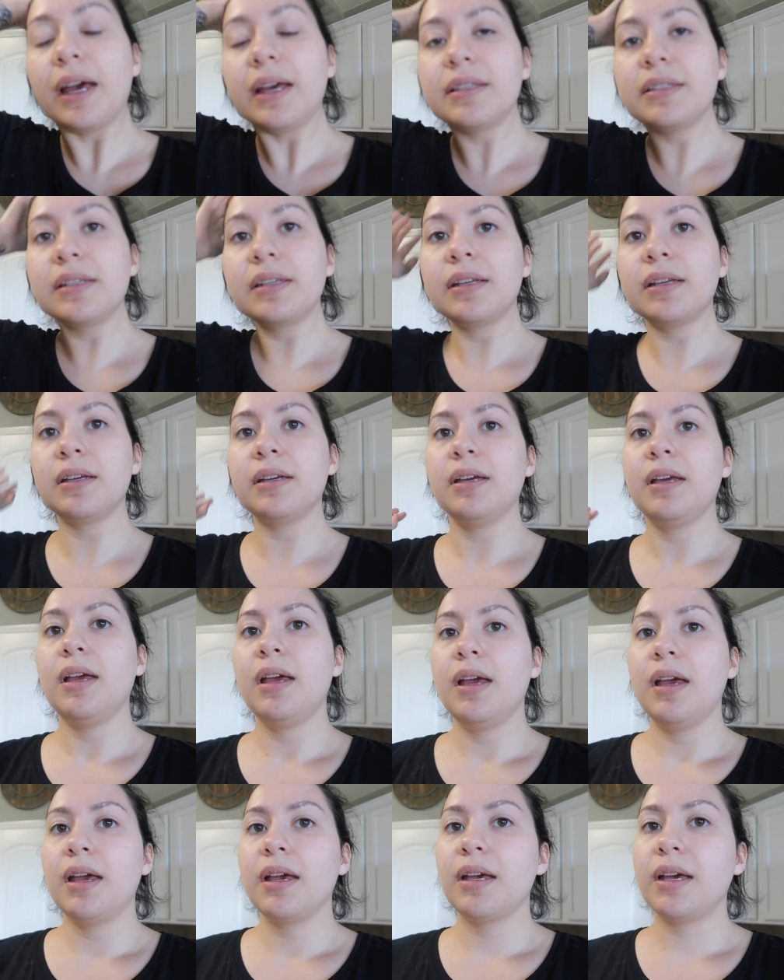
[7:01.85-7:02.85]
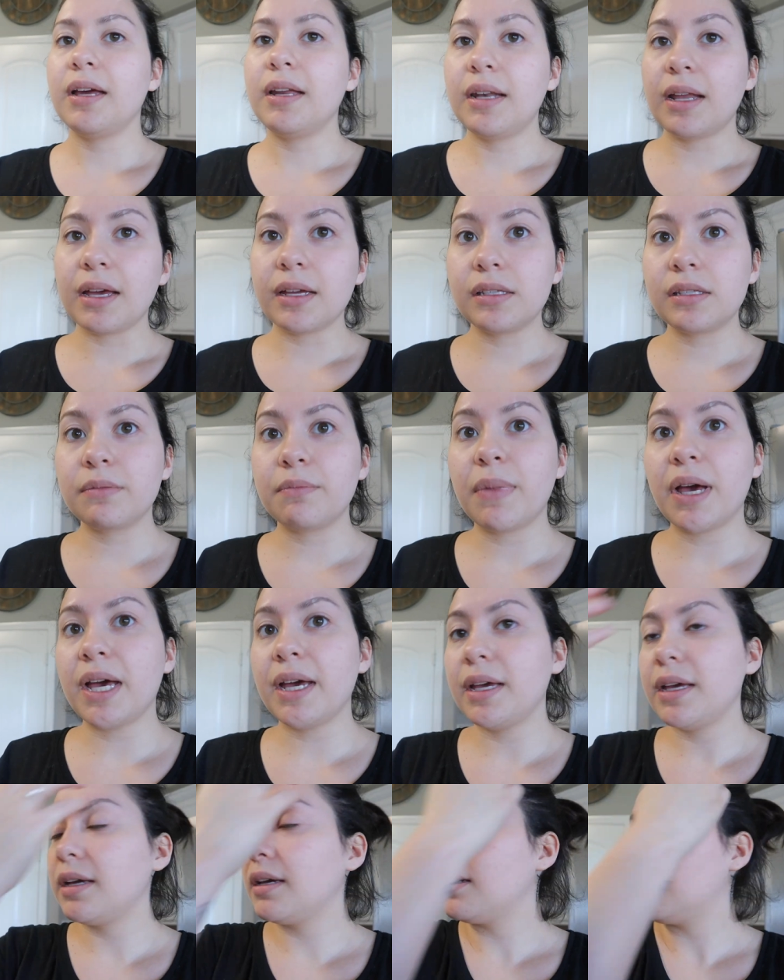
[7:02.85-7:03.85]
had to connect
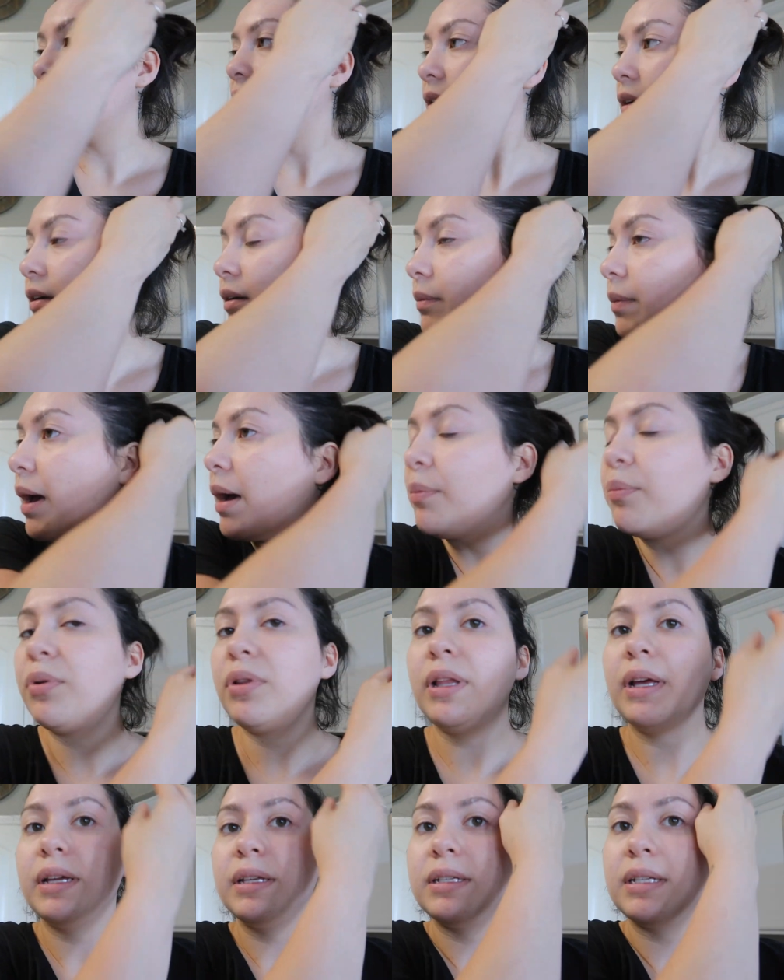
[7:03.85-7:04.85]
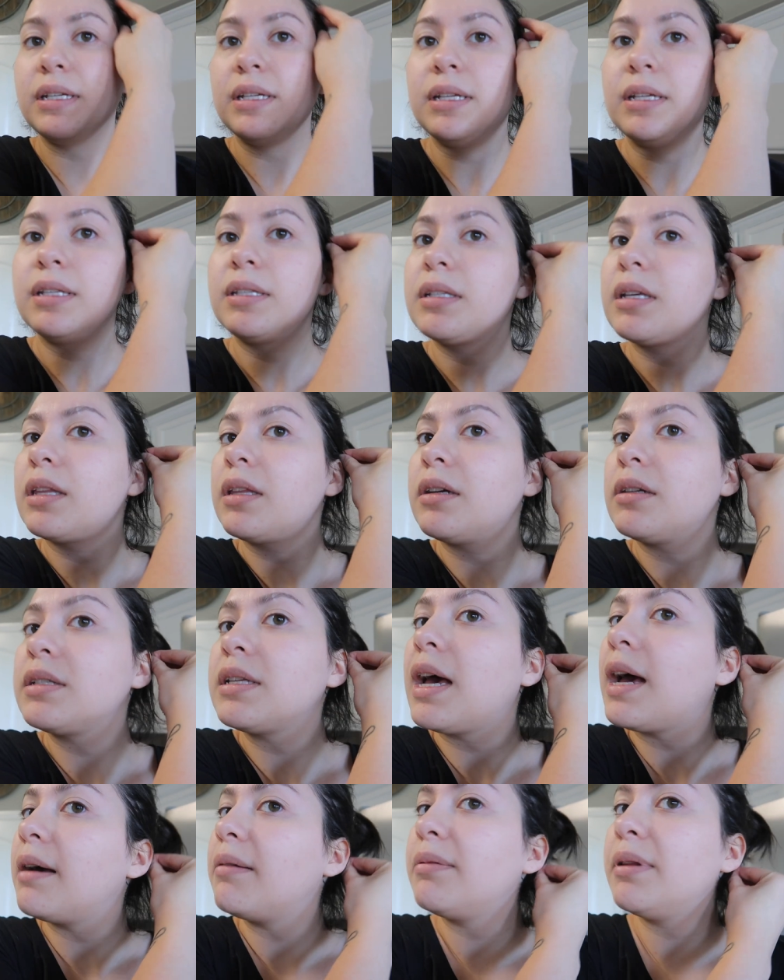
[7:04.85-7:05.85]
my um, Apple ID to their
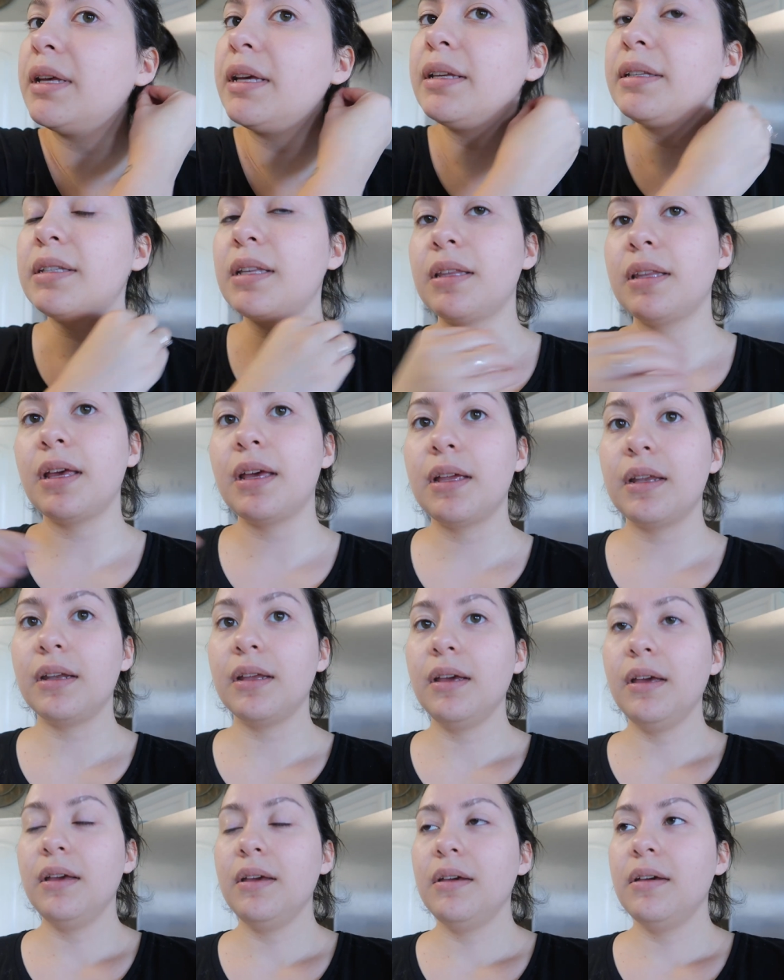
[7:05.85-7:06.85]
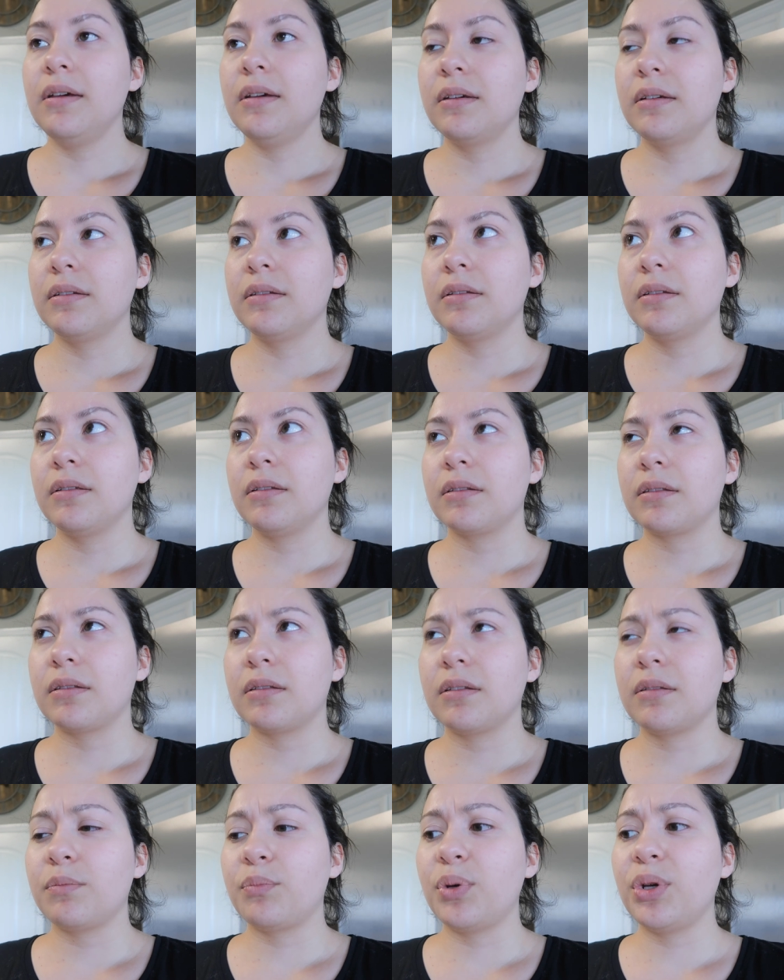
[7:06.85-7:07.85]
tablets and then
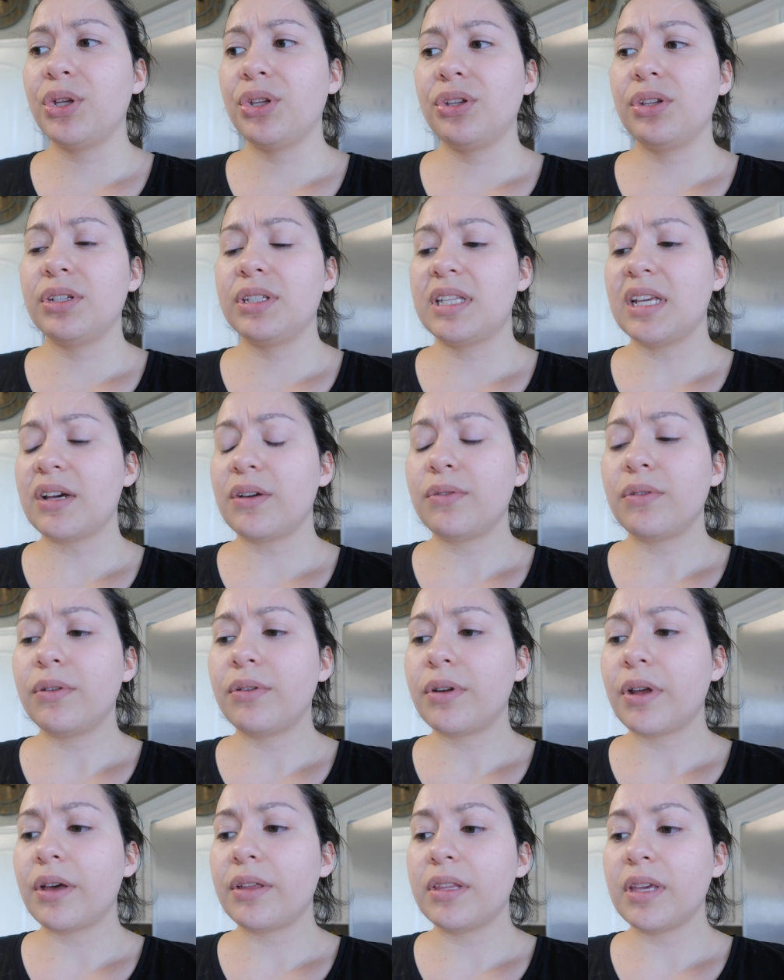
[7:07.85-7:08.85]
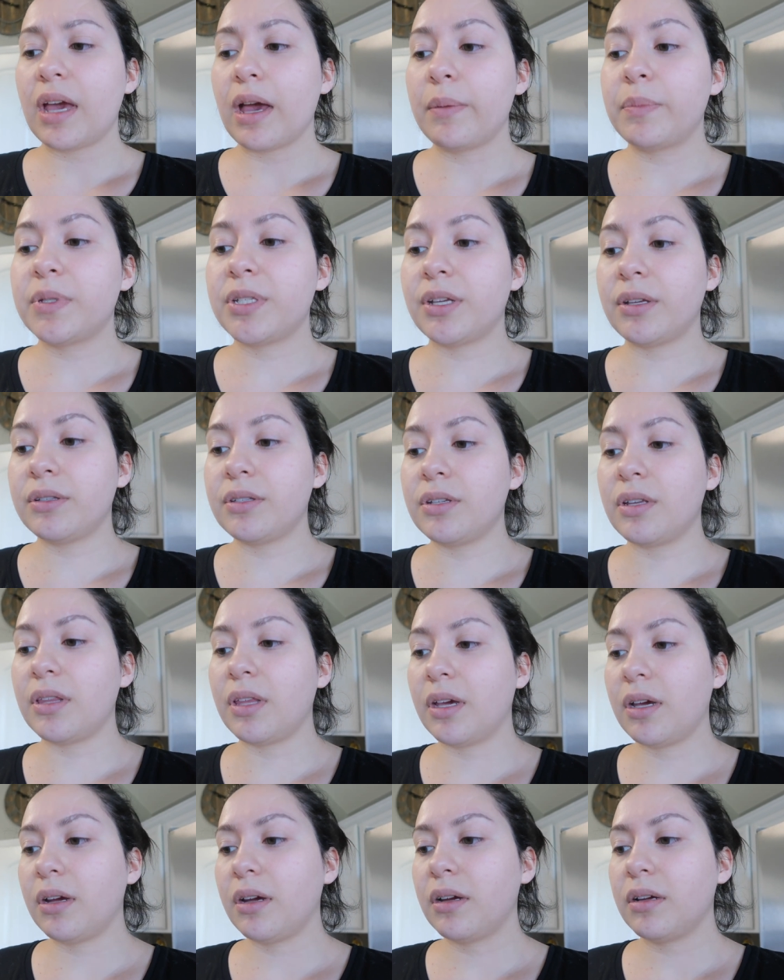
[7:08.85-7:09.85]
put download all the apps onto
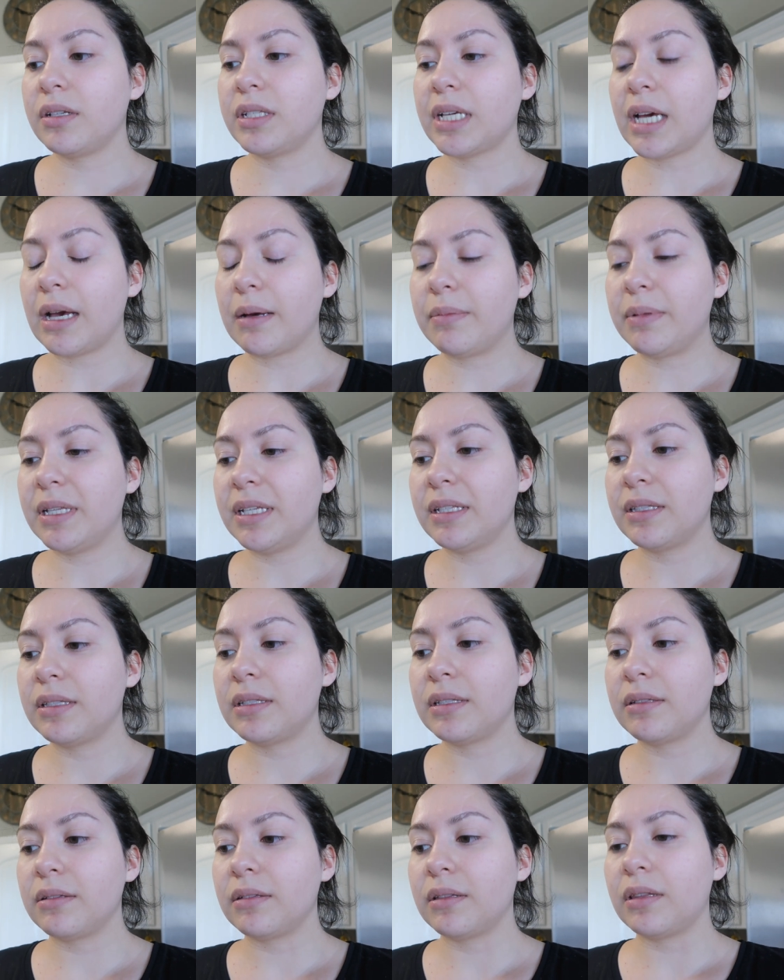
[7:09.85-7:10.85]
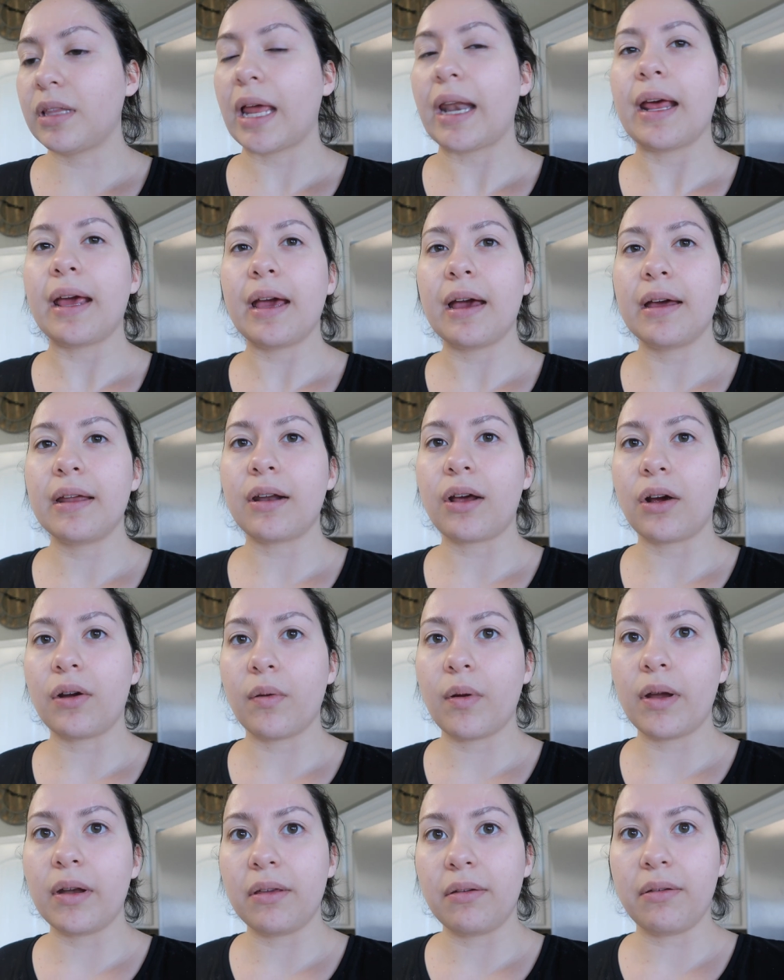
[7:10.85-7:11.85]
their tablets that I had
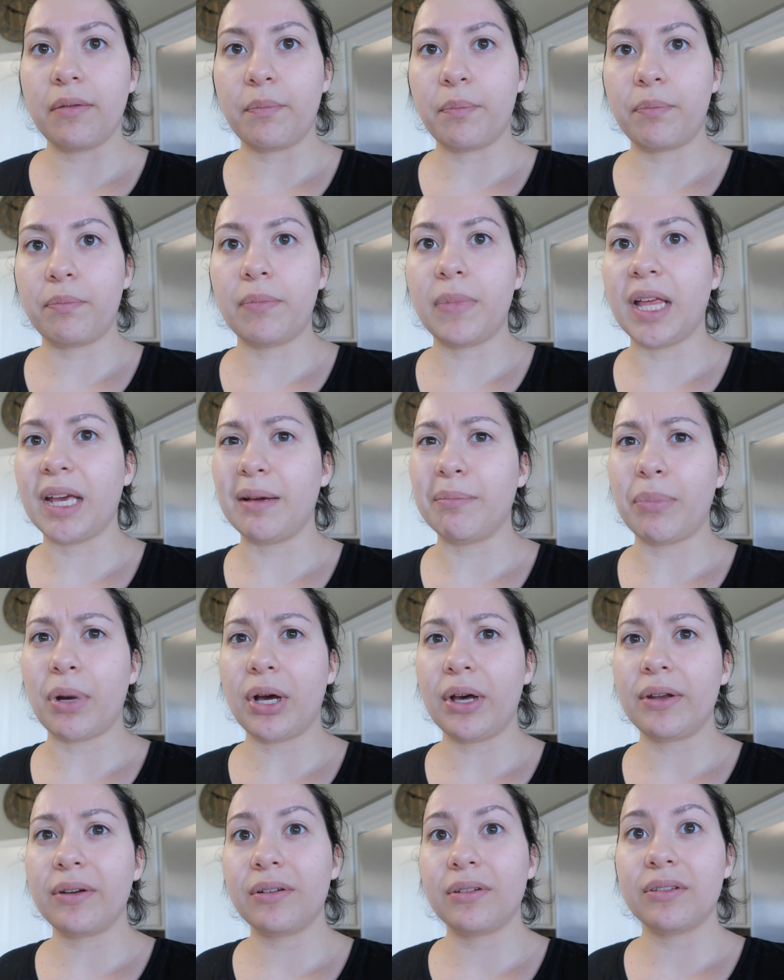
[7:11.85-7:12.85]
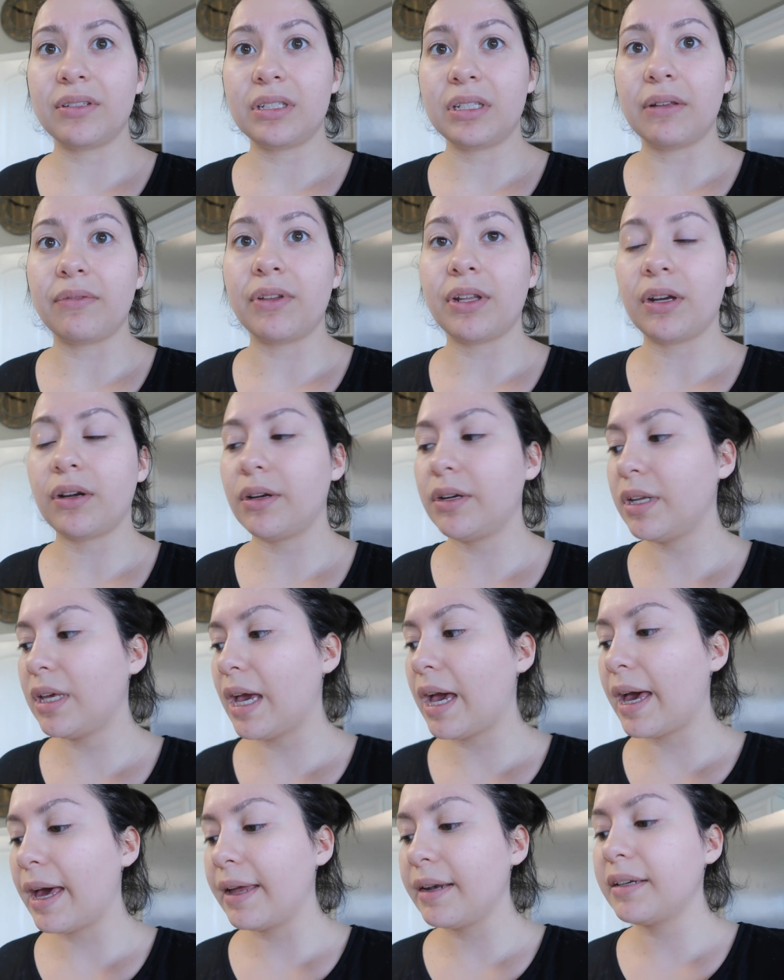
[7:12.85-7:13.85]
already like bought or stuff that I already
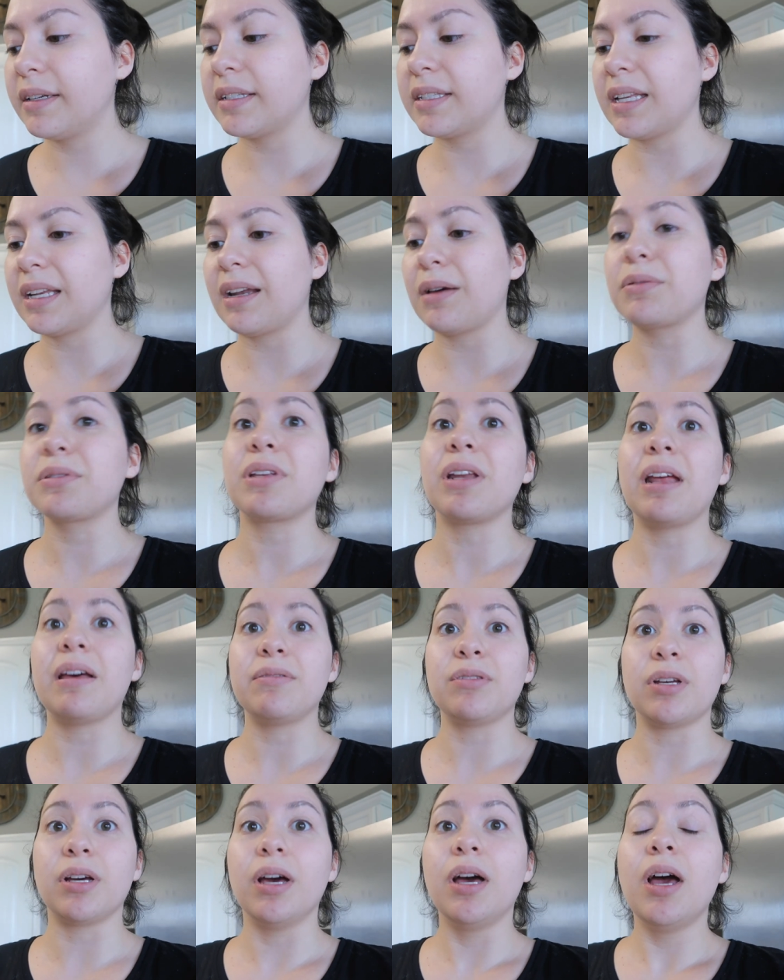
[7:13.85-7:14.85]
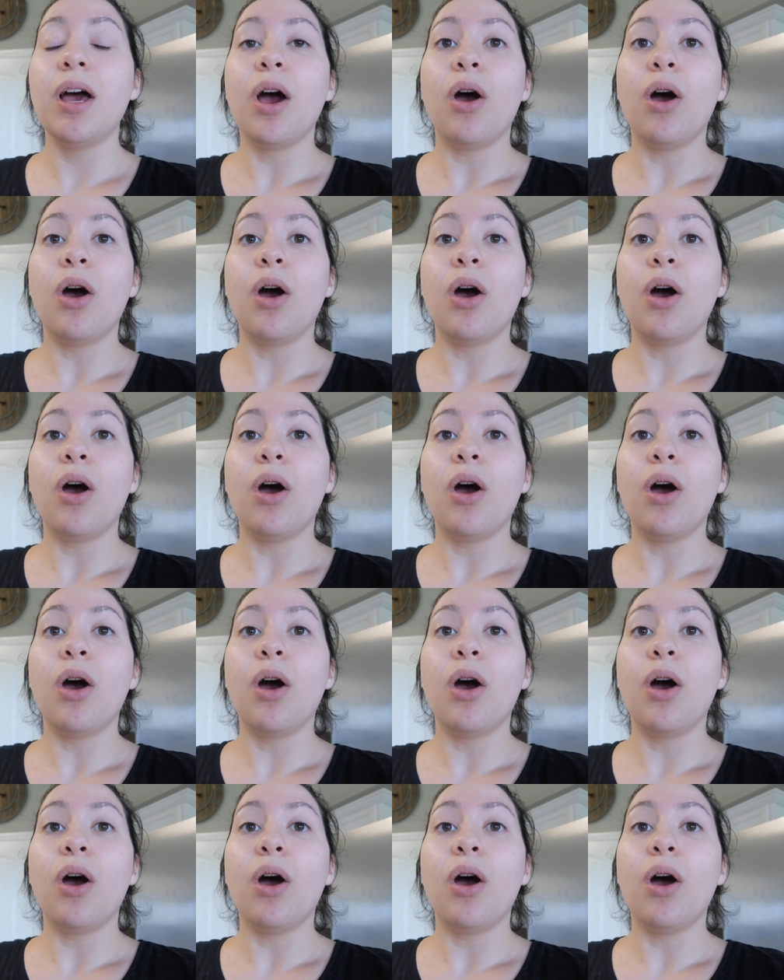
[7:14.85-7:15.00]
had because then I was gonna have to